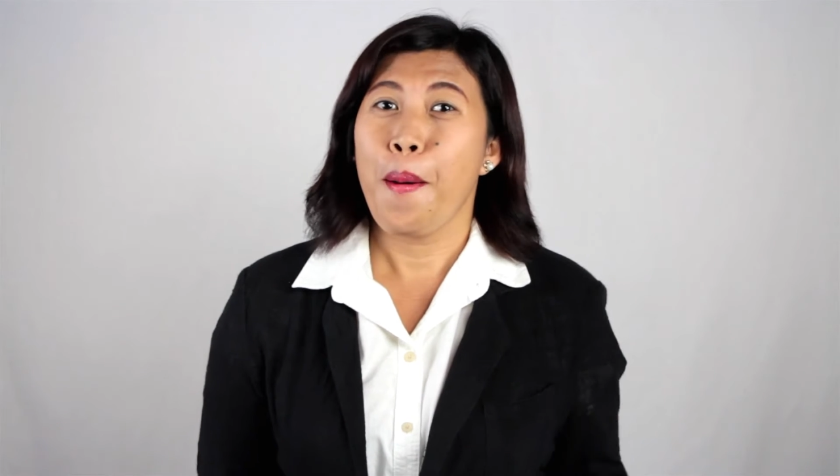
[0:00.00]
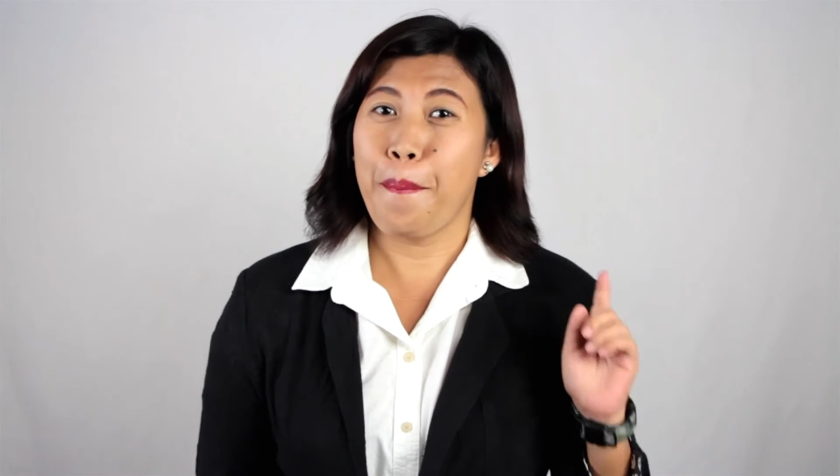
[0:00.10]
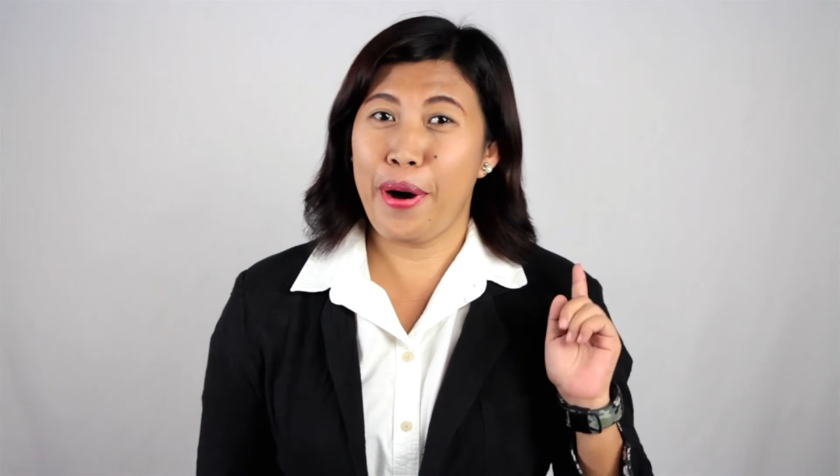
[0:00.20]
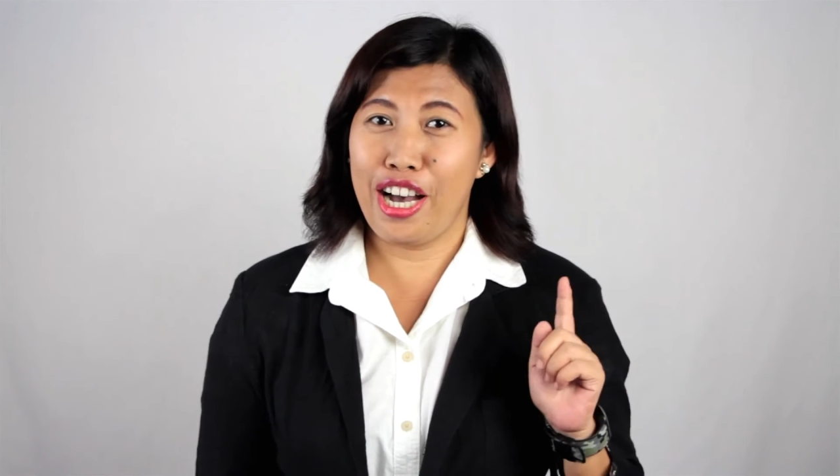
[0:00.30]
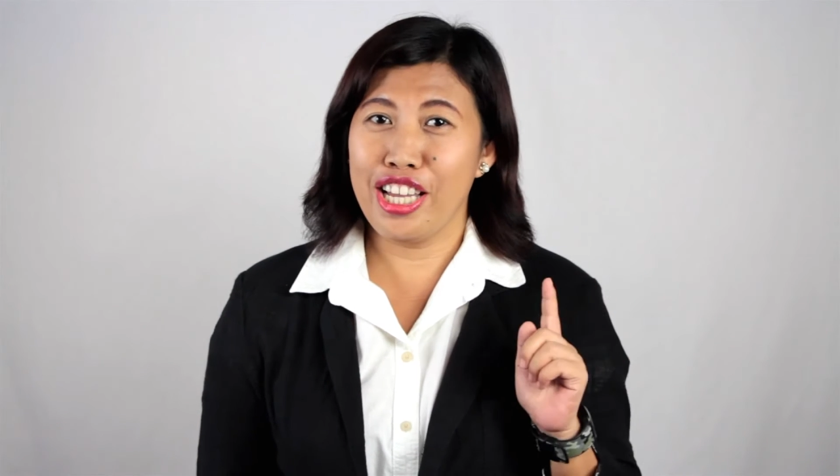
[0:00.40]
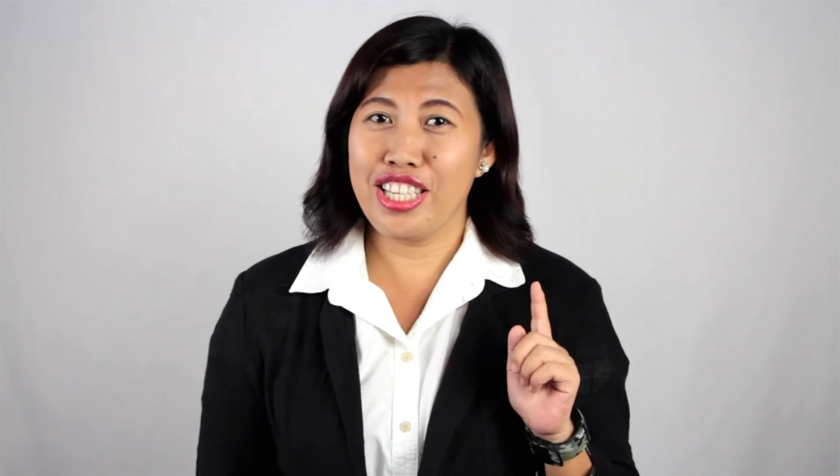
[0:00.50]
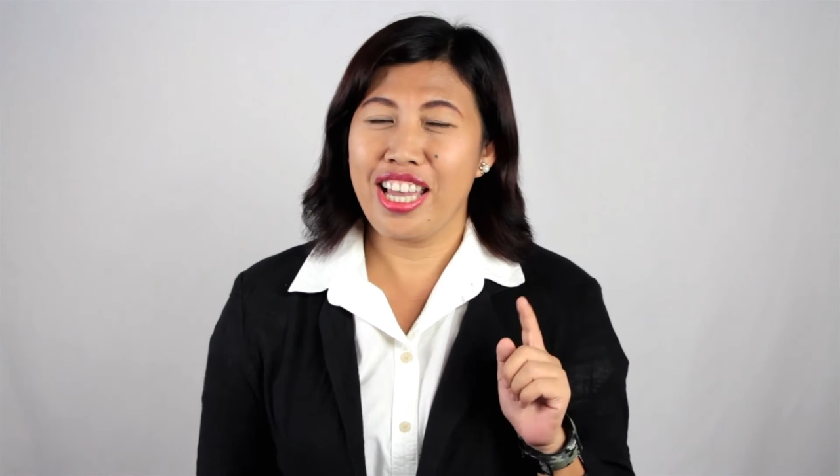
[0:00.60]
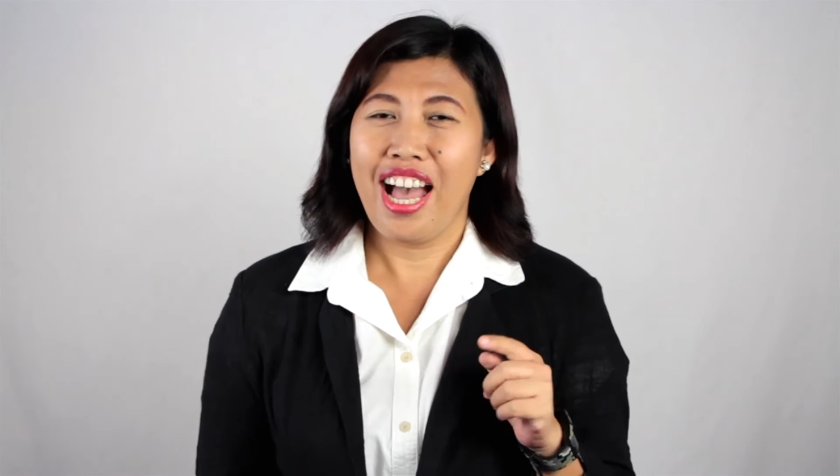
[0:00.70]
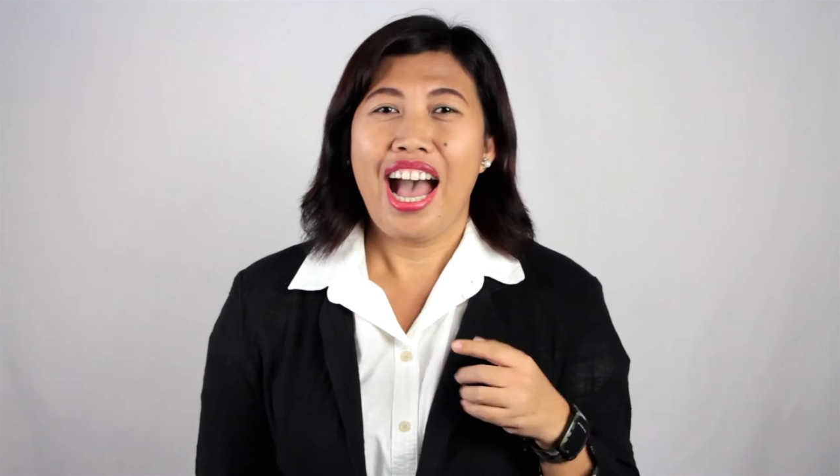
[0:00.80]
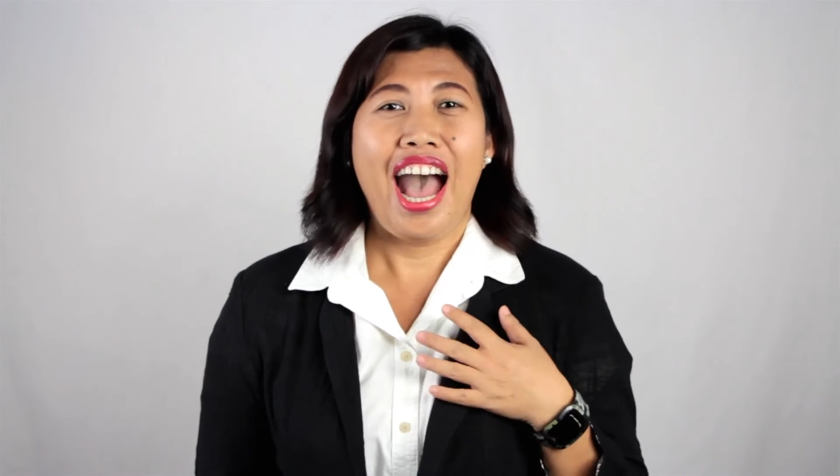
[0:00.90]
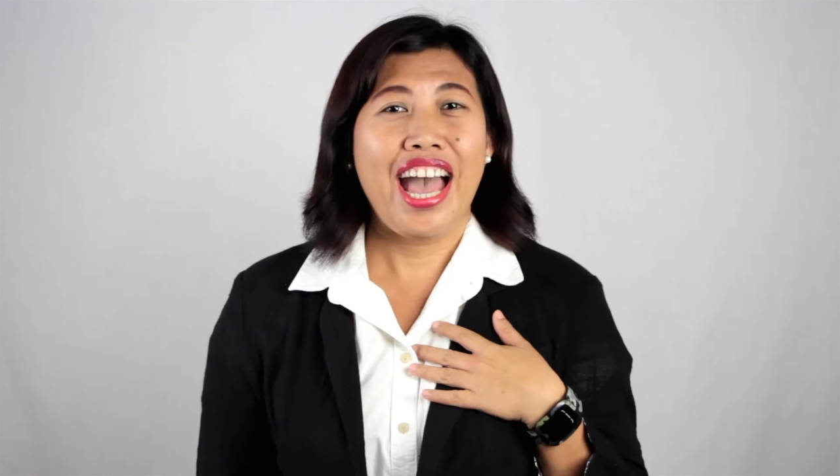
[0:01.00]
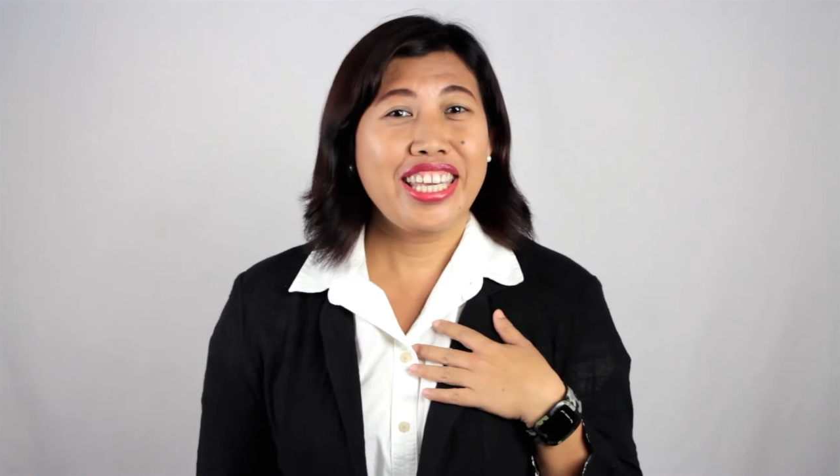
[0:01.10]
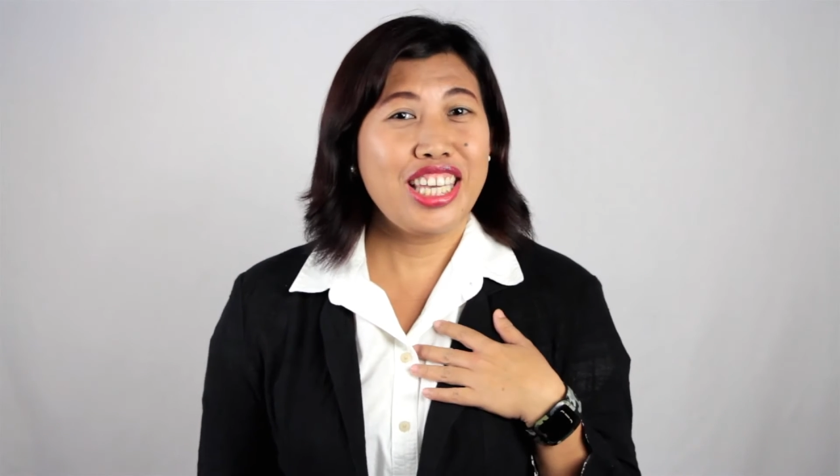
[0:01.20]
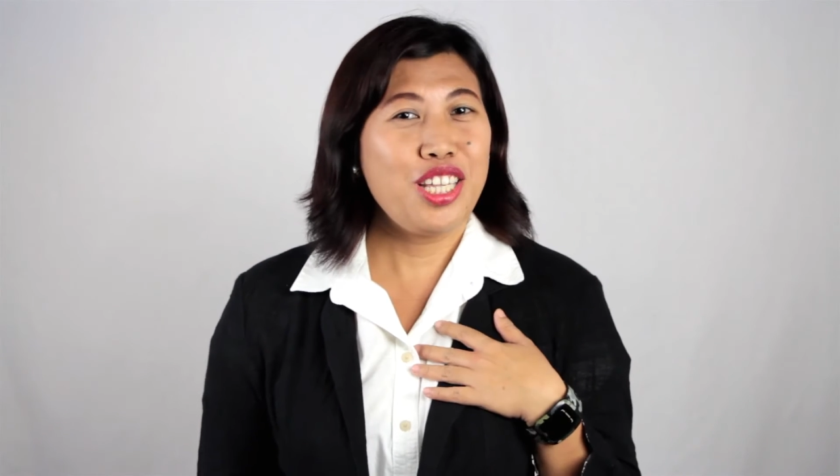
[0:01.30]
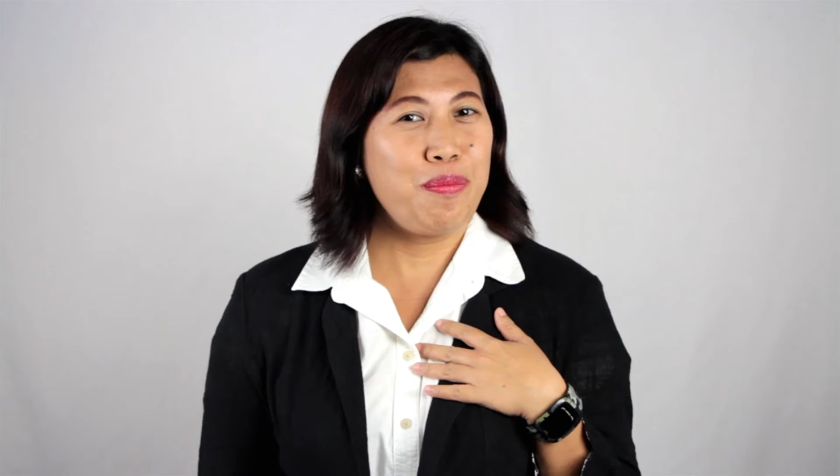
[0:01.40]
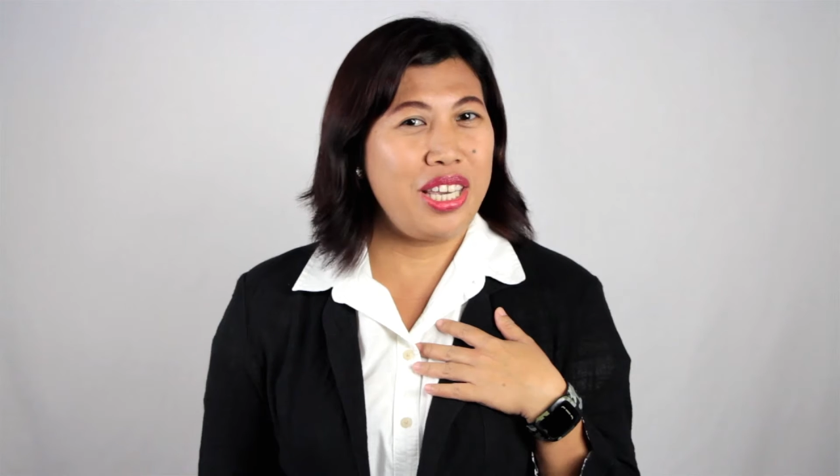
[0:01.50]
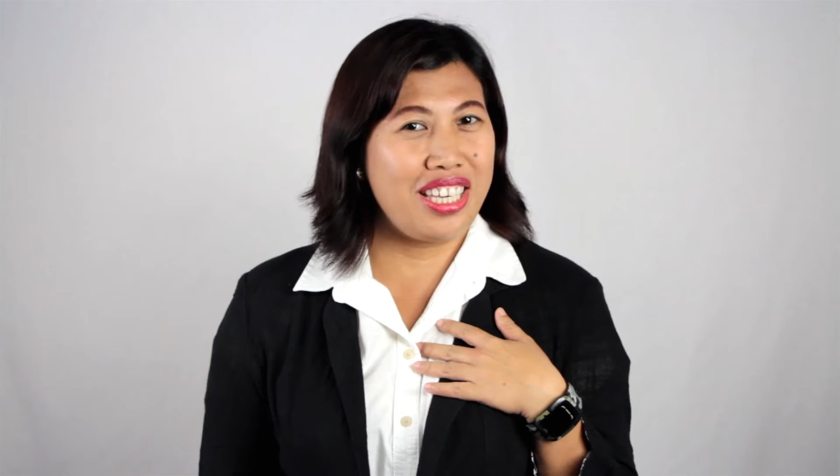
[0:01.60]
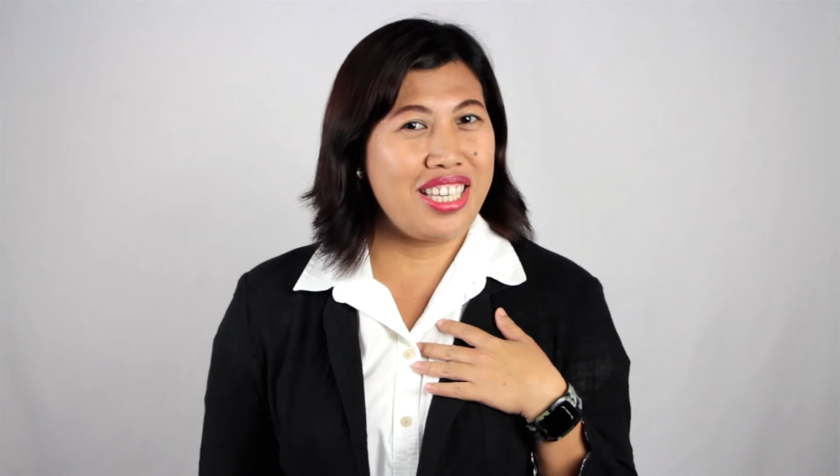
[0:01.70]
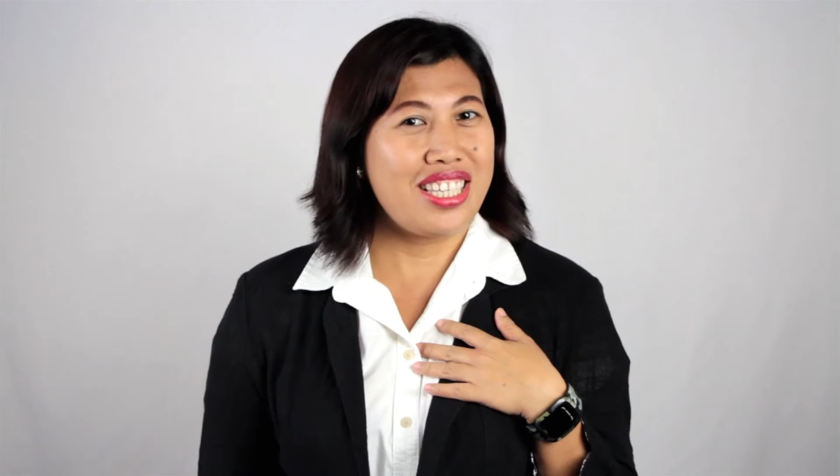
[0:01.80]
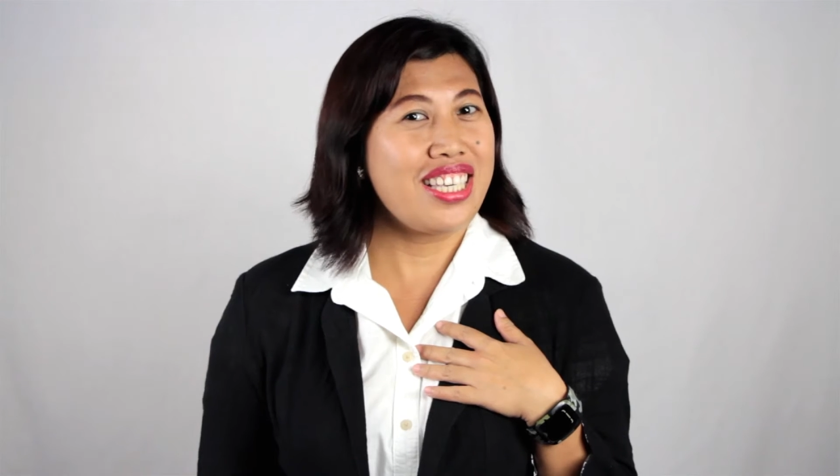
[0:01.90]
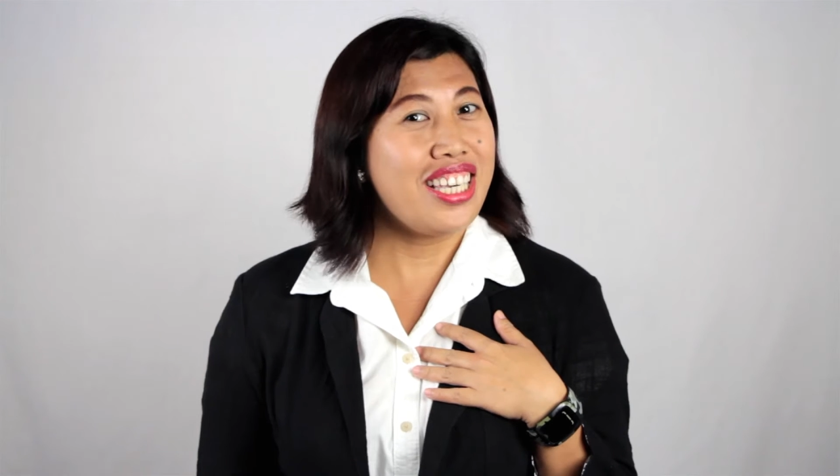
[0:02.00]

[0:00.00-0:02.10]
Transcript: but I can make it